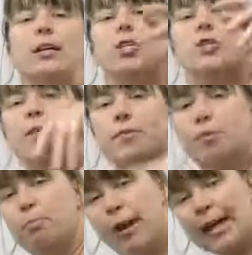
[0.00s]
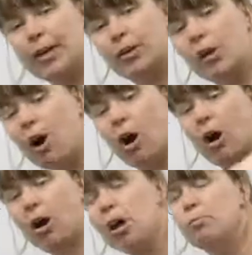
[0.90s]
So if you break your
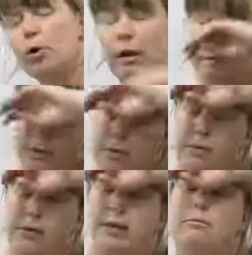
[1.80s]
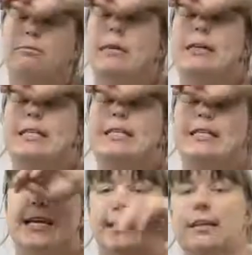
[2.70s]
arm or if you're feeling really
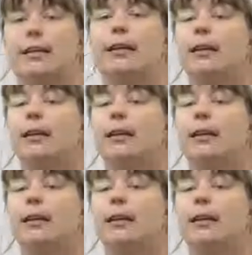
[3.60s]
sick,